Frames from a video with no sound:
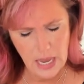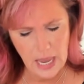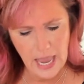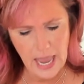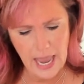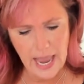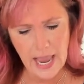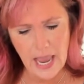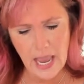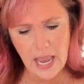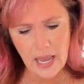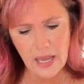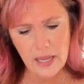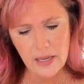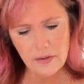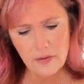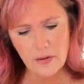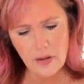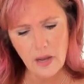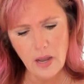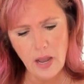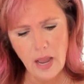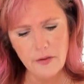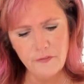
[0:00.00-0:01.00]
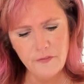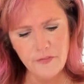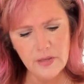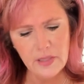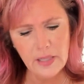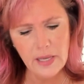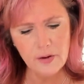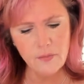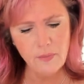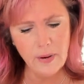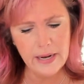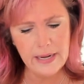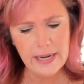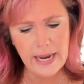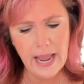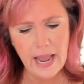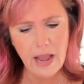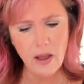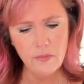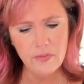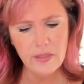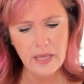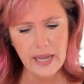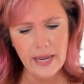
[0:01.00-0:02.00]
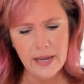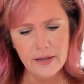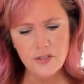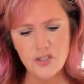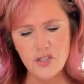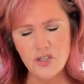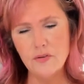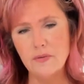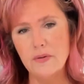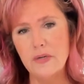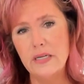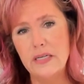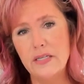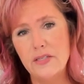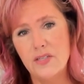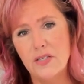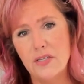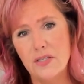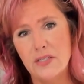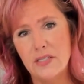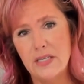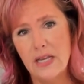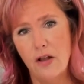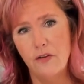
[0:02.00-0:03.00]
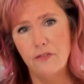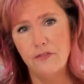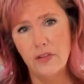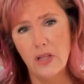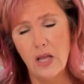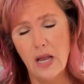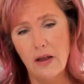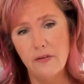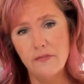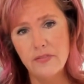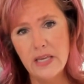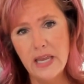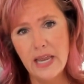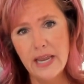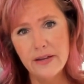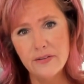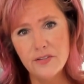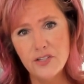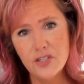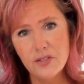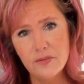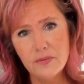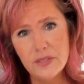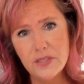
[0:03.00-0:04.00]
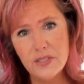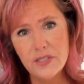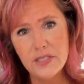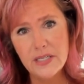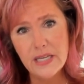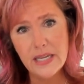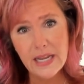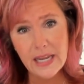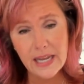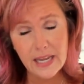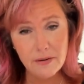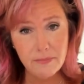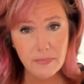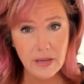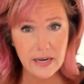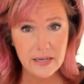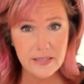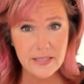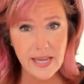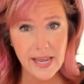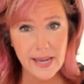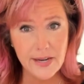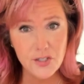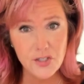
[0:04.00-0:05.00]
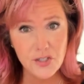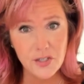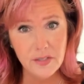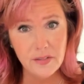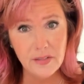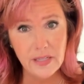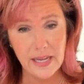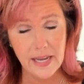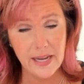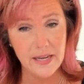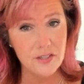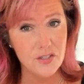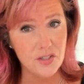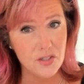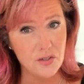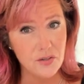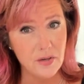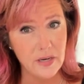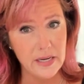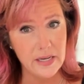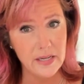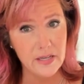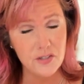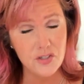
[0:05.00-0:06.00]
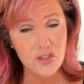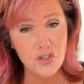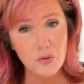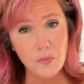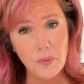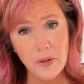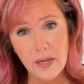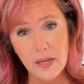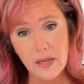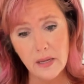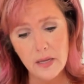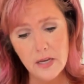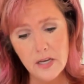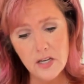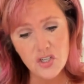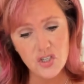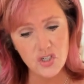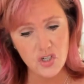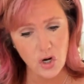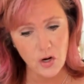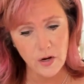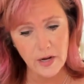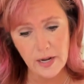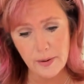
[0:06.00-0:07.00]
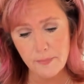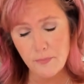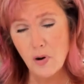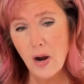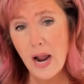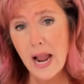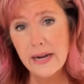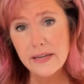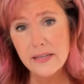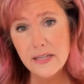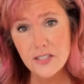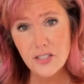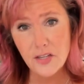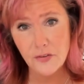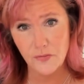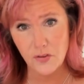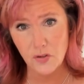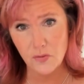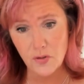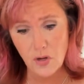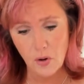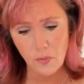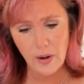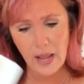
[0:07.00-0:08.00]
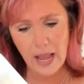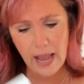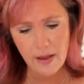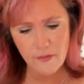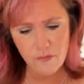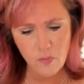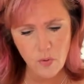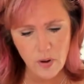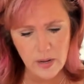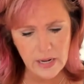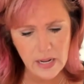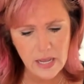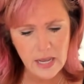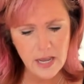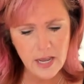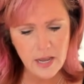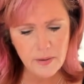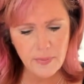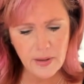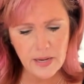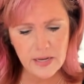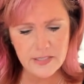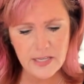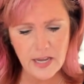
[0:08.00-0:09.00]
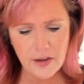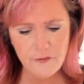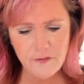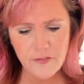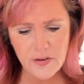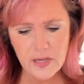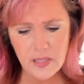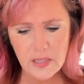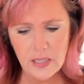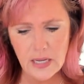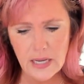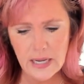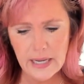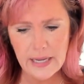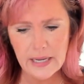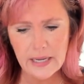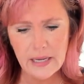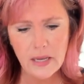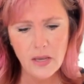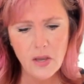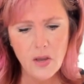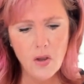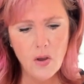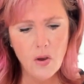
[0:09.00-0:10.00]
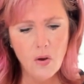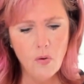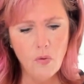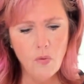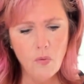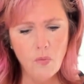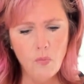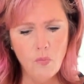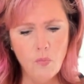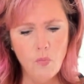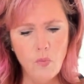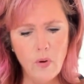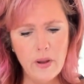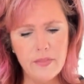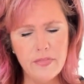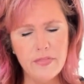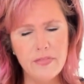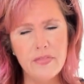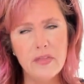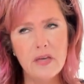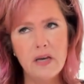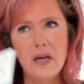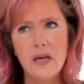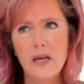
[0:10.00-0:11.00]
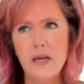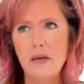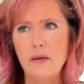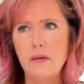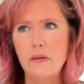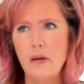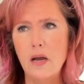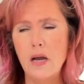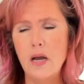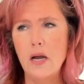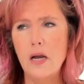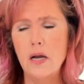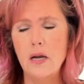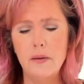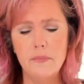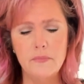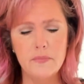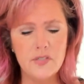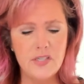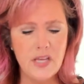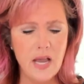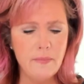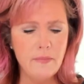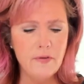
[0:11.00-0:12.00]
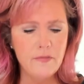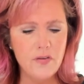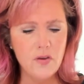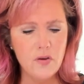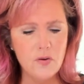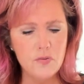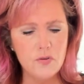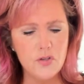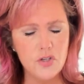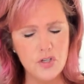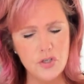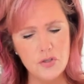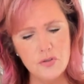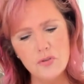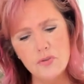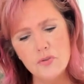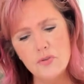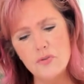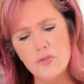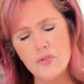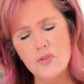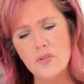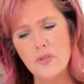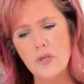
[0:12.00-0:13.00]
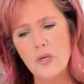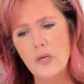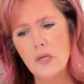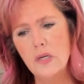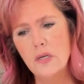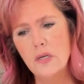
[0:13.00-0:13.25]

And I feel like right now the answer is self love. The answer is sitting in meditation. The answer is doing, starting a practice if you don't have one. Because I feel like with the, um, some of you choose